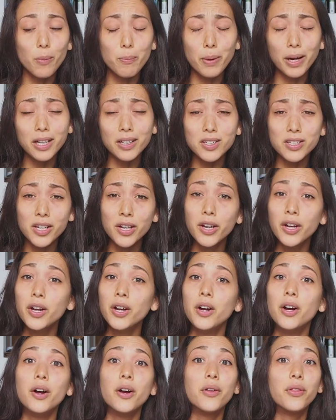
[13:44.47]
But
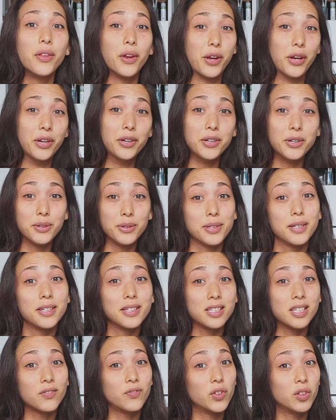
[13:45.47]
the good news
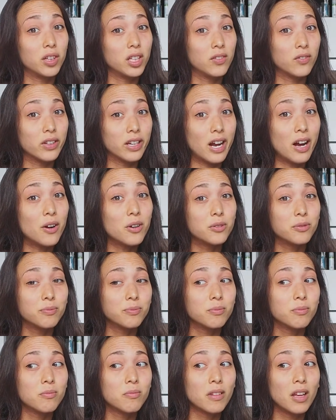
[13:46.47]
is if you leave it
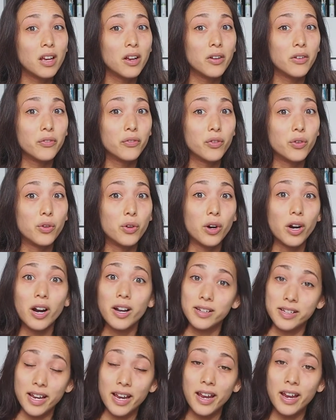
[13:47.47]
out for
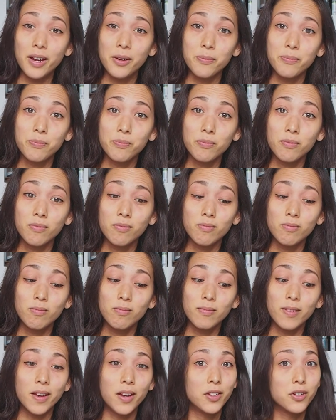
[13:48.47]
a day,
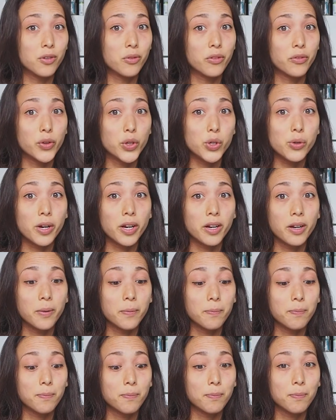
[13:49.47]
you don't refrigerate
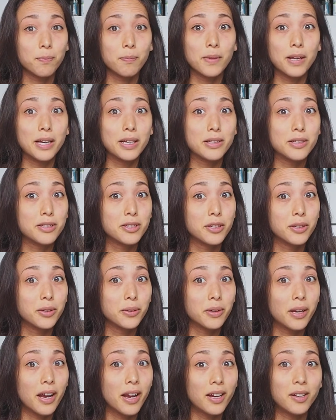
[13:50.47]
it, it's
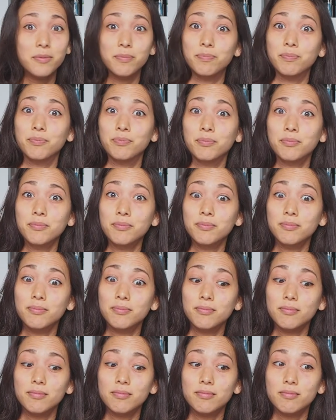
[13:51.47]
still okay.
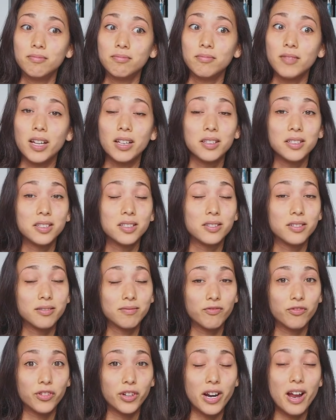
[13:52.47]
At least
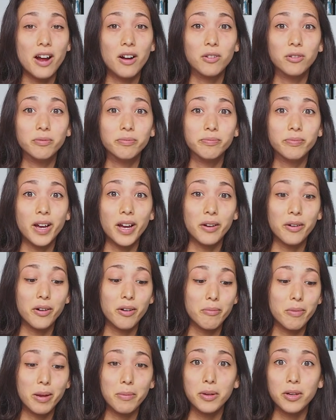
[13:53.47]
for now. I don't
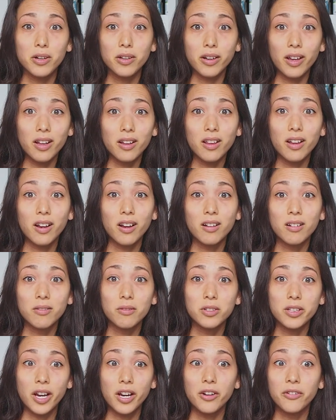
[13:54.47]
know, maybe I'll get like
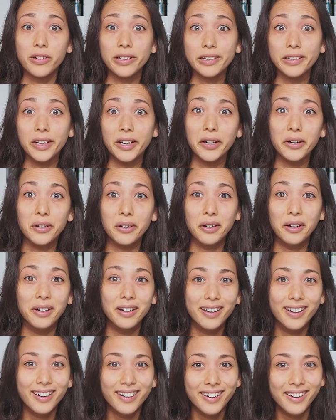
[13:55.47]
diarrhea later.
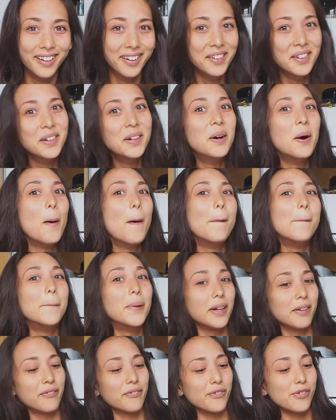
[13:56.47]

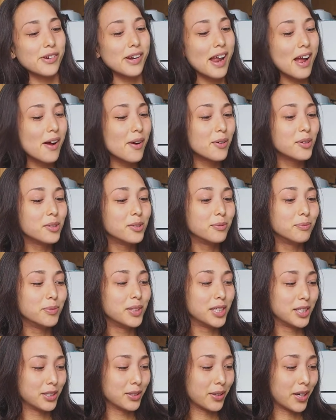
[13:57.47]
But for now,
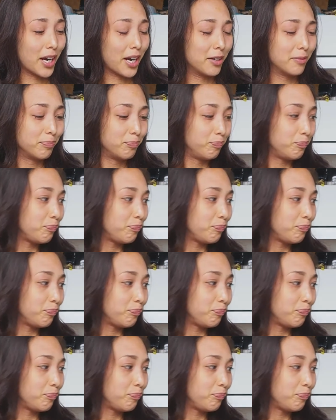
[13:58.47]
it's okay.